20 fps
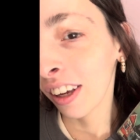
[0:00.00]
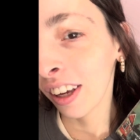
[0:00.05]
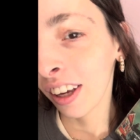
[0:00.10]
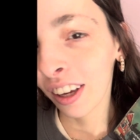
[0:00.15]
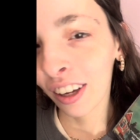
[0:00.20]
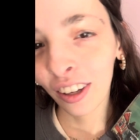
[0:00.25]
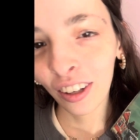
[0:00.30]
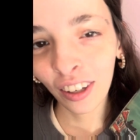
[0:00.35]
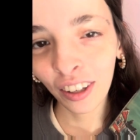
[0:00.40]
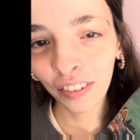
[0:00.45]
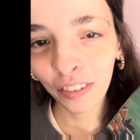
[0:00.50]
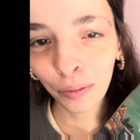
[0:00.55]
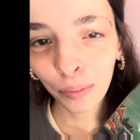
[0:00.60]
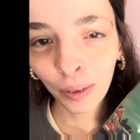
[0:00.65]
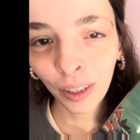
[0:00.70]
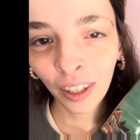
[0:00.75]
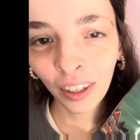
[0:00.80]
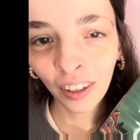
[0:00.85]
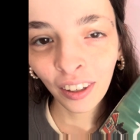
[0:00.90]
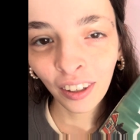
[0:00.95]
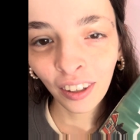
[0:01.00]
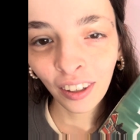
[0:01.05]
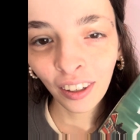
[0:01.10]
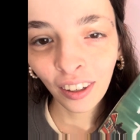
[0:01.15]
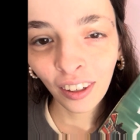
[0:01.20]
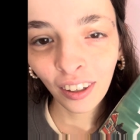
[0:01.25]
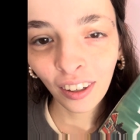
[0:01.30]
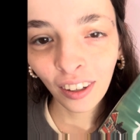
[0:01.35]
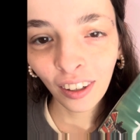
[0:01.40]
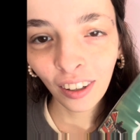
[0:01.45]
it could even
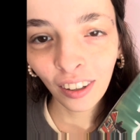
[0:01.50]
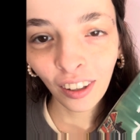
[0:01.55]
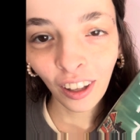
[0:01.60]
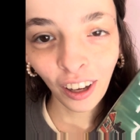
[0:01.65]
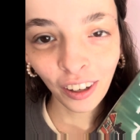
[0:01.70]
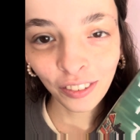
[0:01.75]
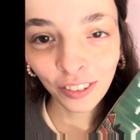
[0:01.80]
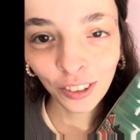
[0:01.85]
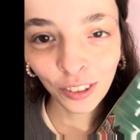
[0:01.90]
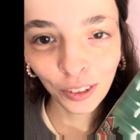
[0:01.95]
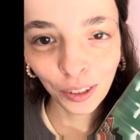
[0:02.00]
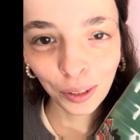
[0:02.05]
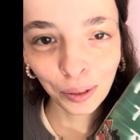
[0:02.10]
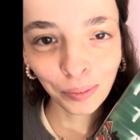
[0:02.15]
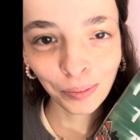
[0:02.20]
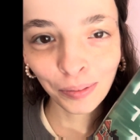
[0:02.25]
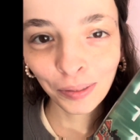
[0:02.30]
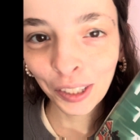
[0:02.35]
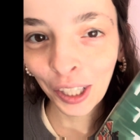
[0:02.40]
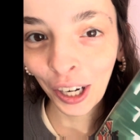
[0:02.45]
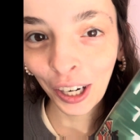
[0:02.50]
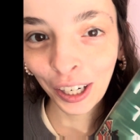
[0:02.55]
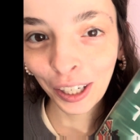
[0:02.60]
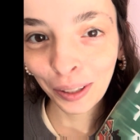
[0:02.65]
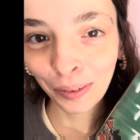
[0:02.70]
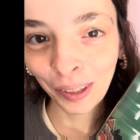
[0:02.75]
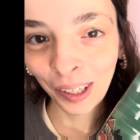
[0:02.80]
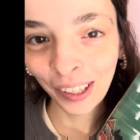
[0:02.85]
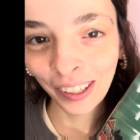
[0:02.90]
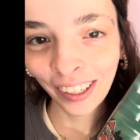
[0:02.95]
be a live stream talking
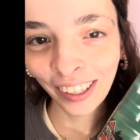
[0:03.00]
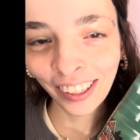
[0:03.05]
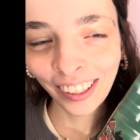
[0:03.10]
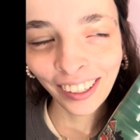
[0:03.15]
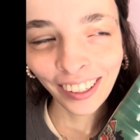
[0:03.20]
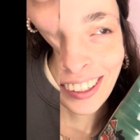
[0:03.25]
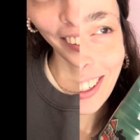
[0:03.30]
about it.